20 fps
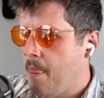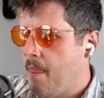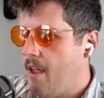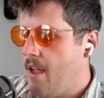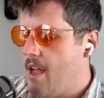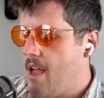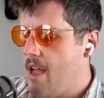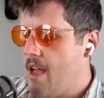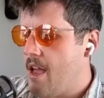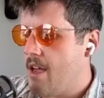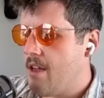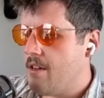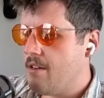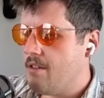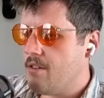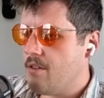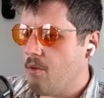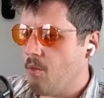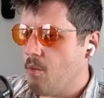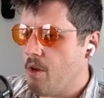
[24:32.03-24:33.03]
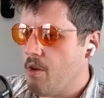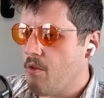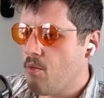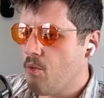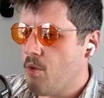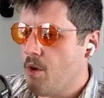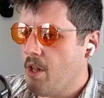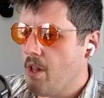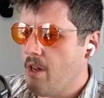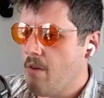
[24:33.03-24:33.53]
And we
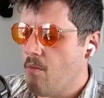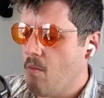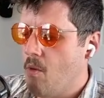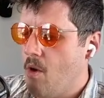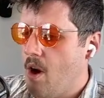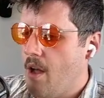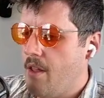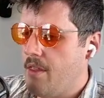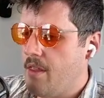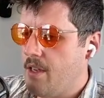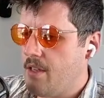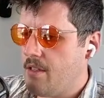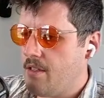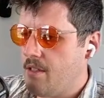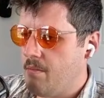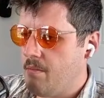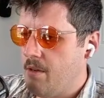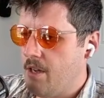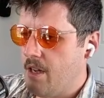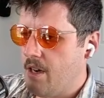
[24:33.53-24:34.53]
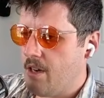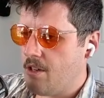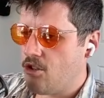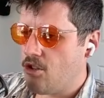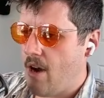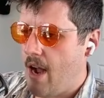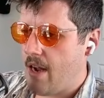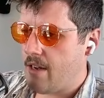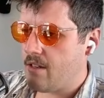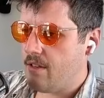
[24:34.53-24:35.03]
really want this to be an
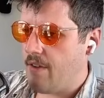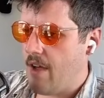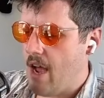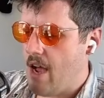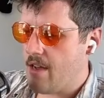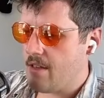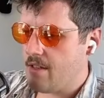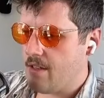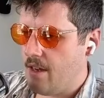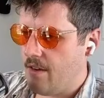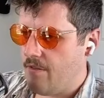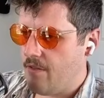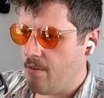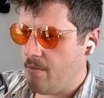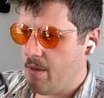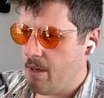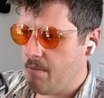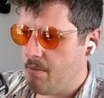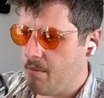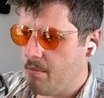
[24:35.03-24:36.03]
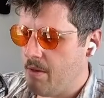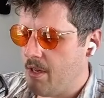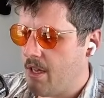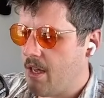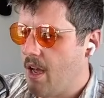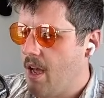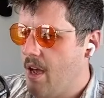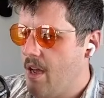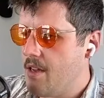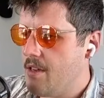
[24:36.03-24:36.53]
attractive asset for people,
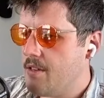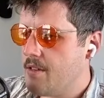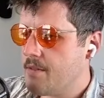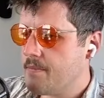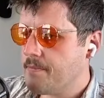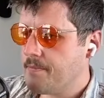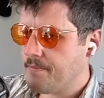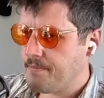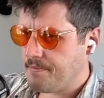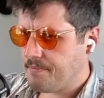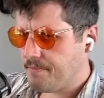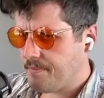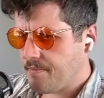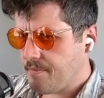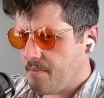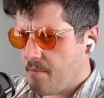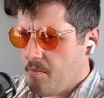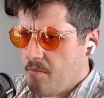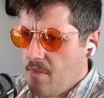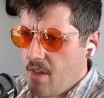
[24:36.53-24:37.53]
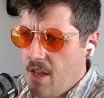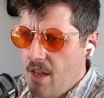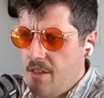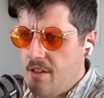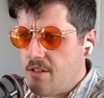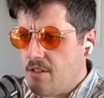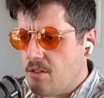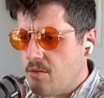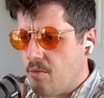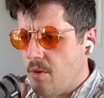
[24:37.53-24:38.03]
because, and
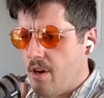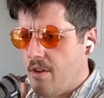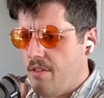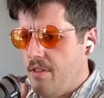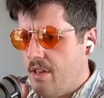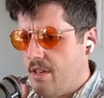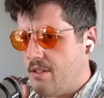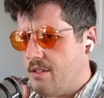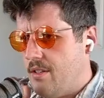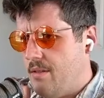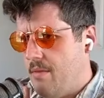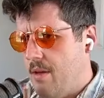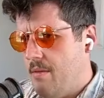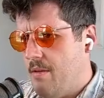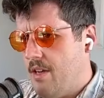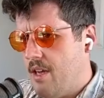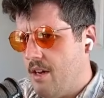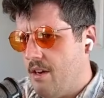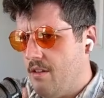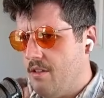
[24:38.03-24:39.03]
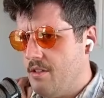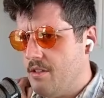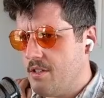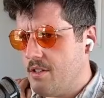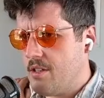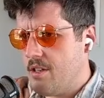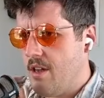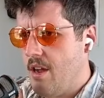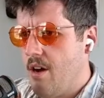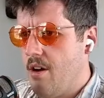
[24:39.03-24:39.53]
this is where things can maybe get a little
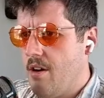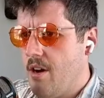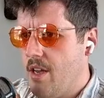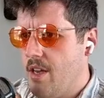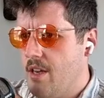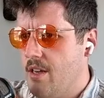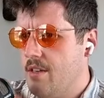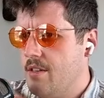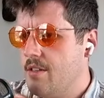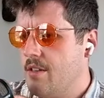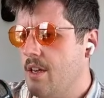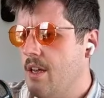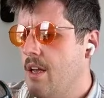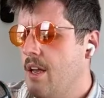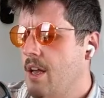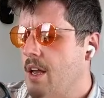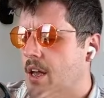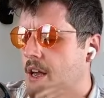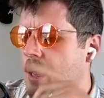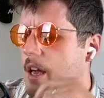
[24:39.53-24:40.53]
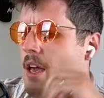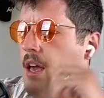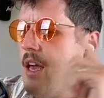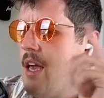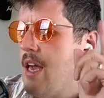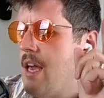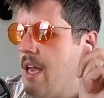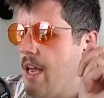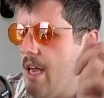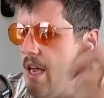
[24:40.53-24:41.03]
scary, is
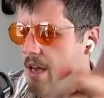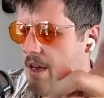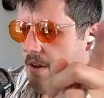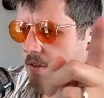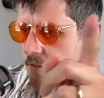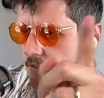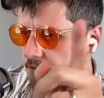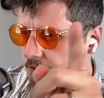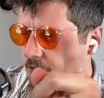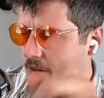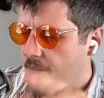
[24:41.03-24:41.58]
if